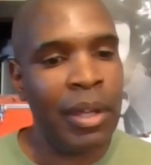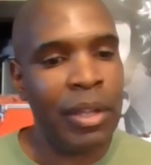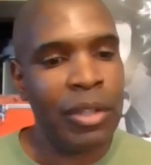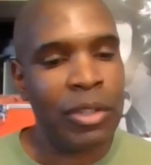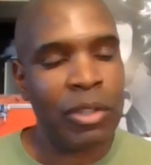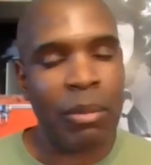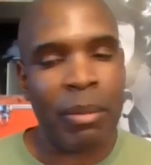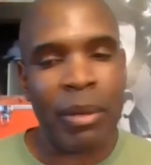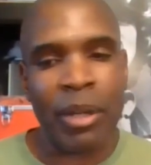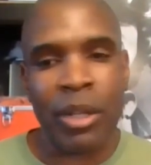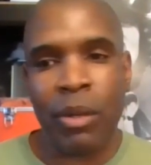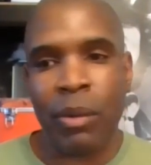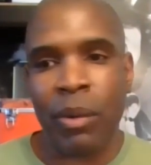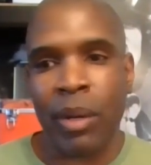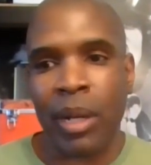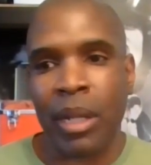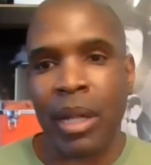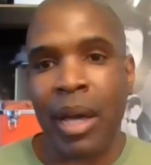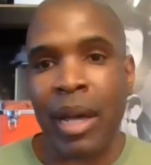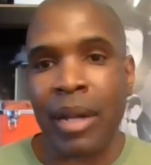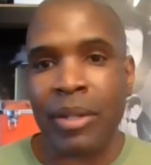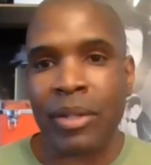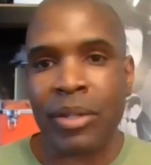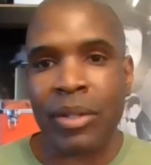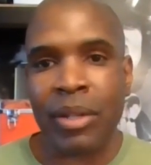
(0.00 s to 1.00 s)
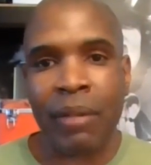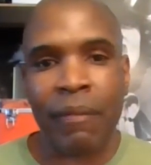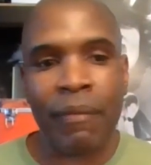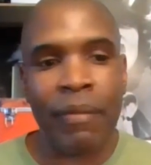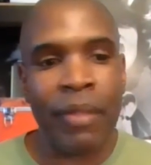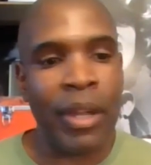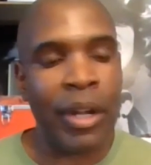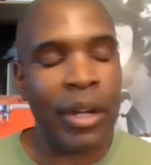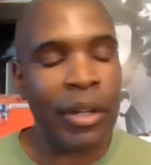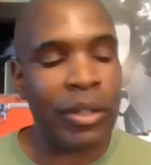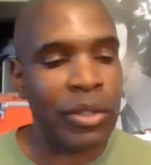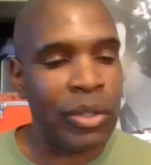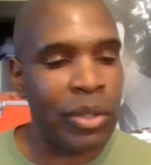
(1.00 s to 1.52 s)
So I've been doing a lot of stuff
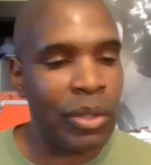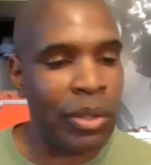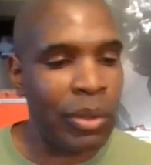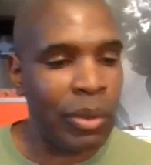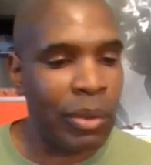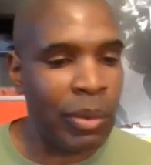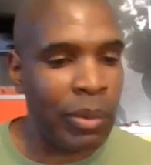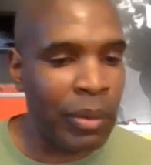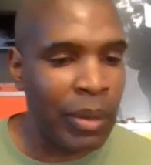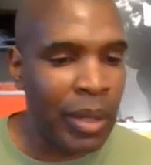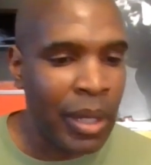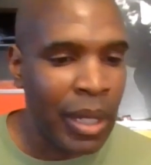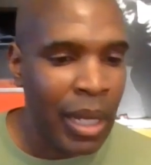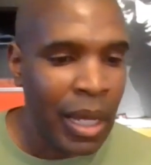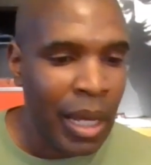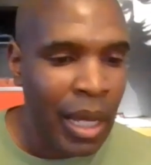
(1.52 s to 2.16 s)
there too,